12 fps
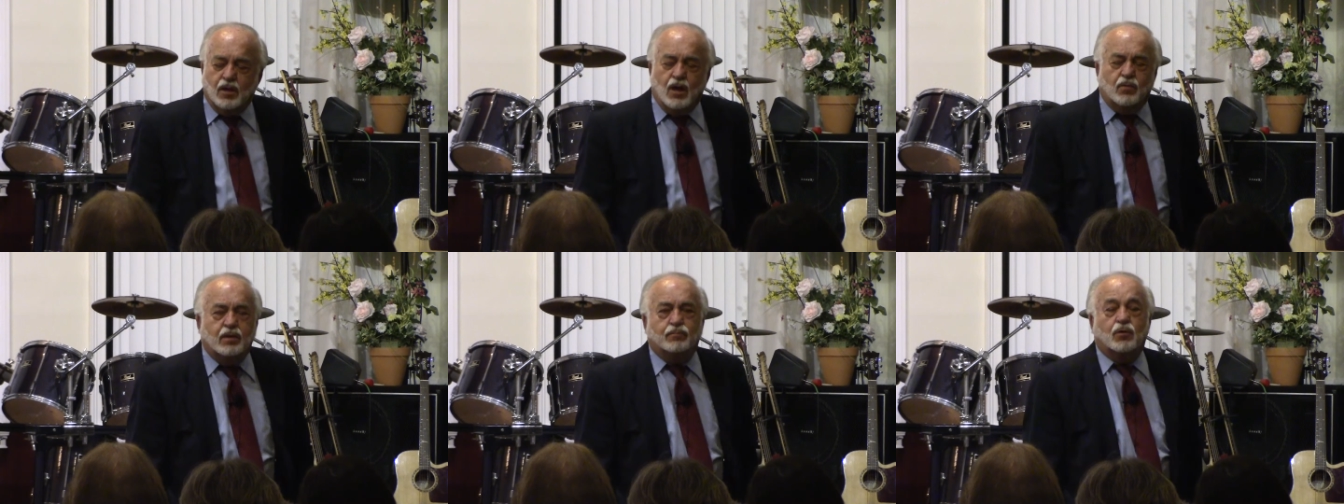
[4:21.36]

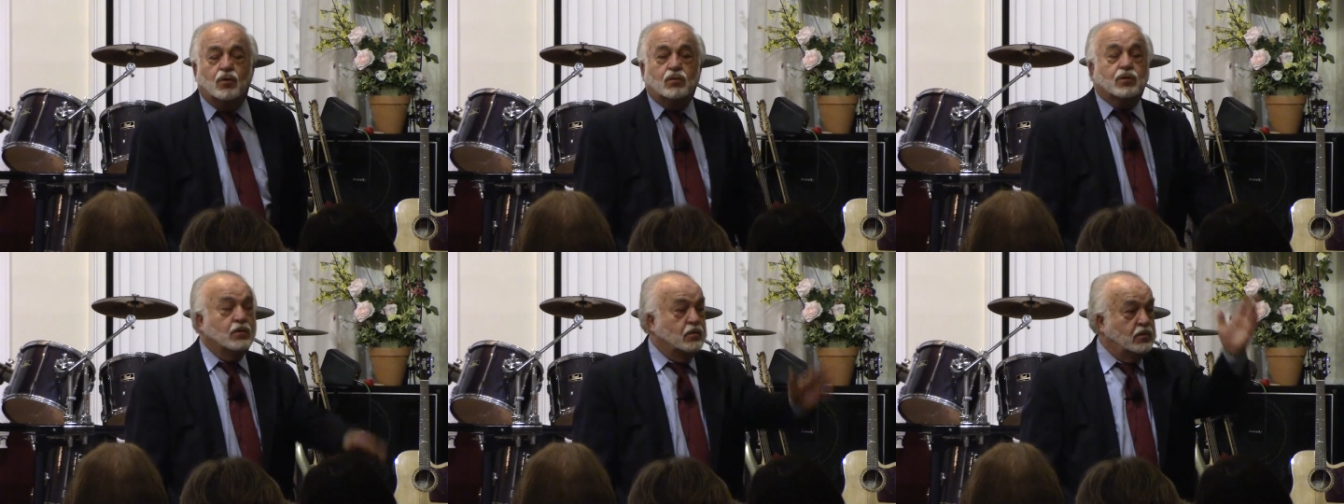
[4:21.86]
Are we
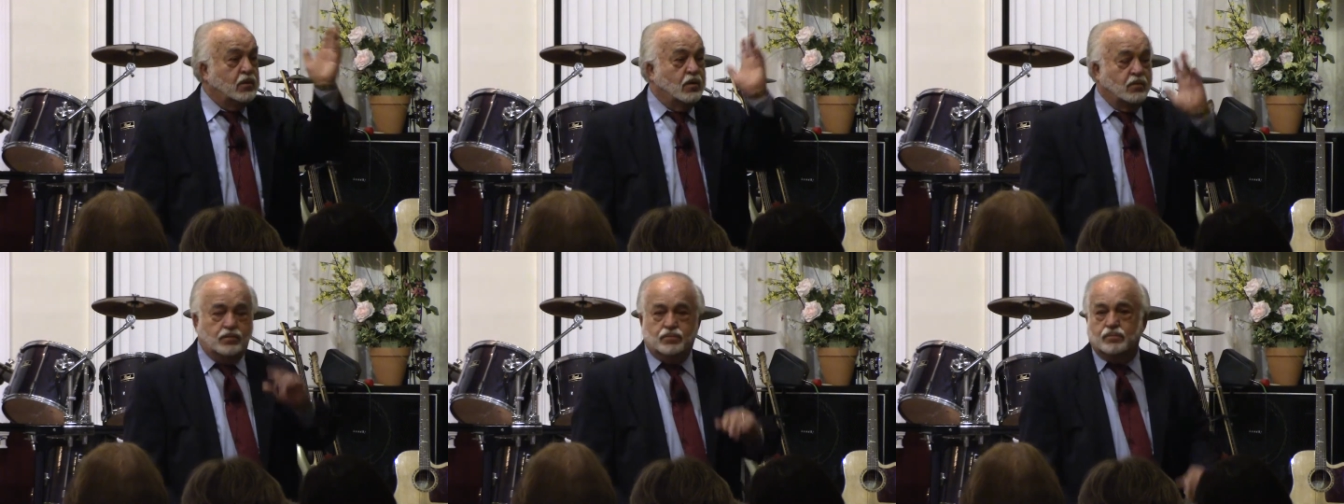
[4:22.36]
broke?
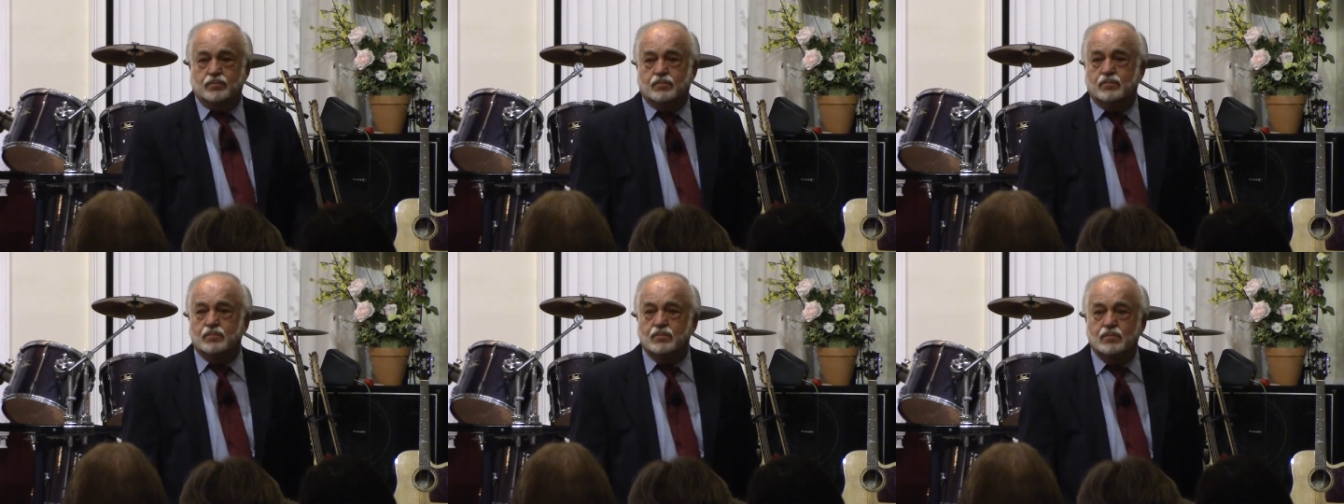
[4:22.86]
No.
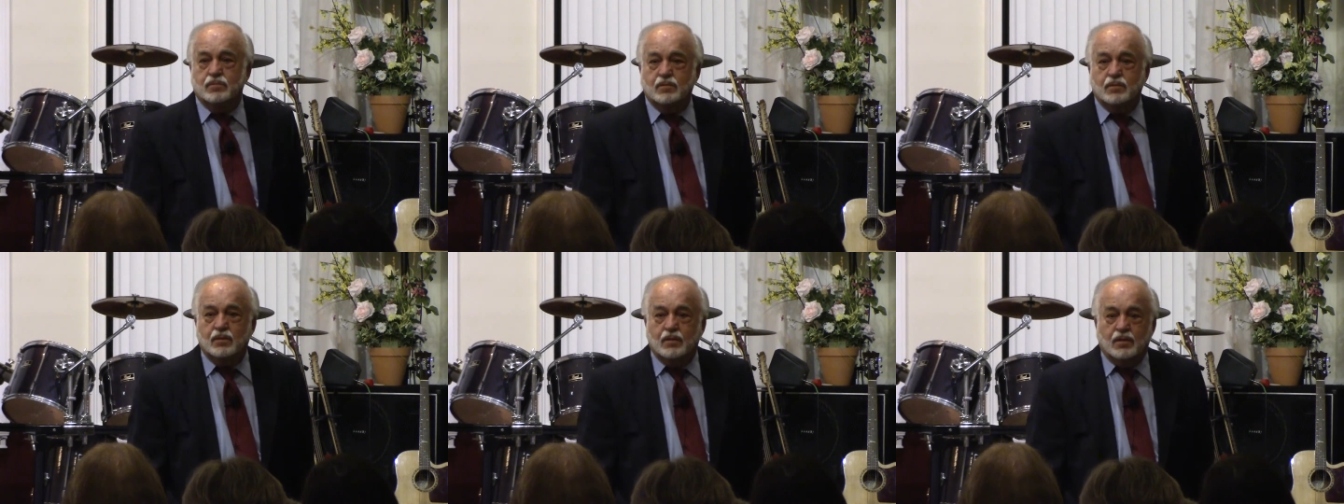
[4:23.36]

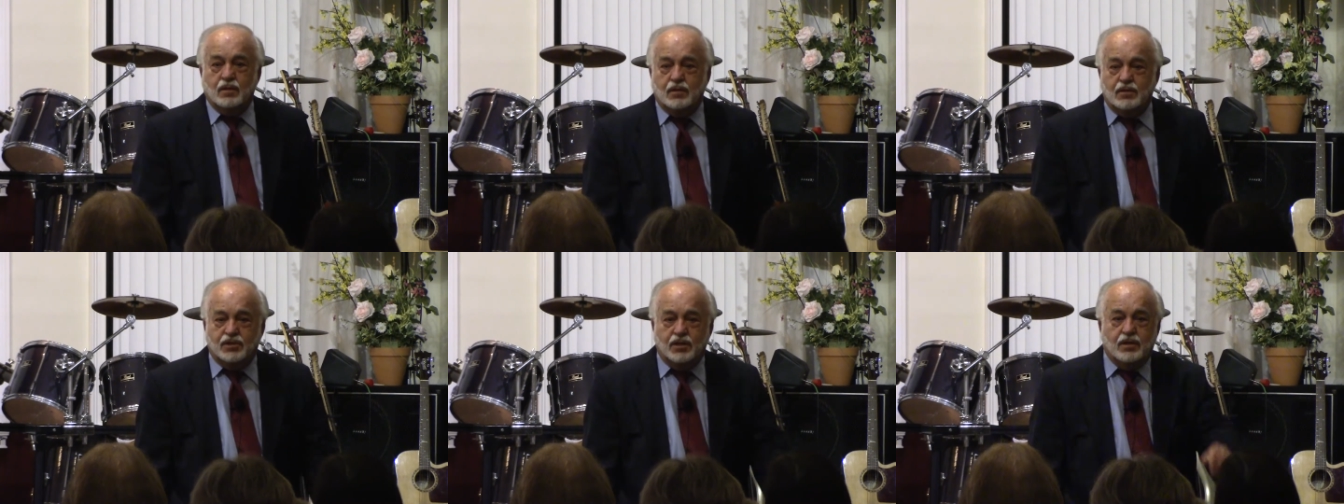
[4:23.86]

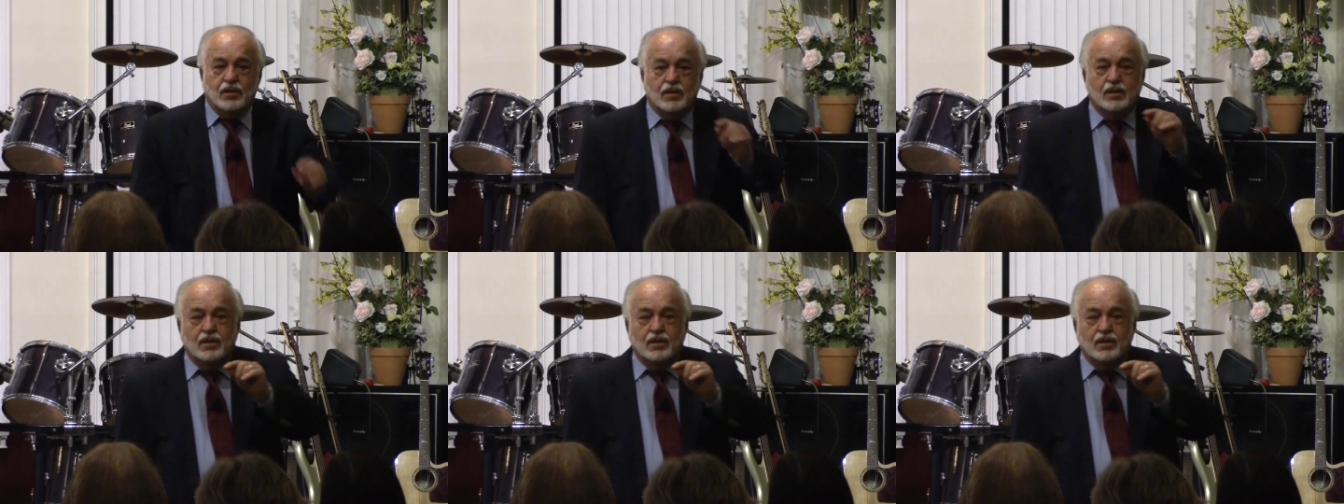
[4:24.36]
You see,